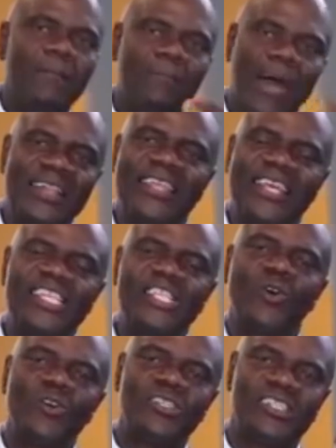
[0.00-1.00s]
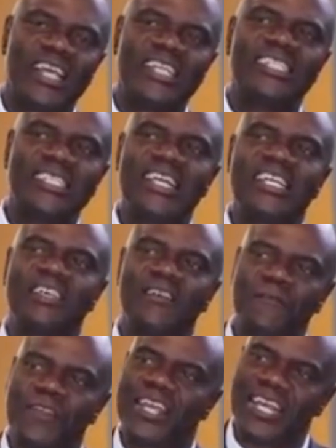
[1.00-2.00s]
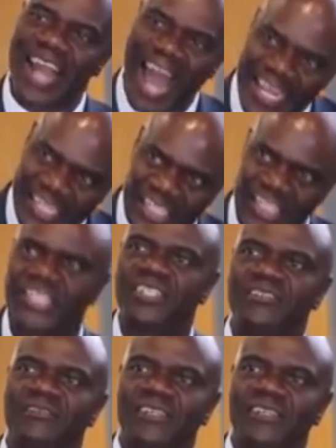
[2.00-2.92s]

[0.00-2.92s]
But there's no such thing as a free lunch.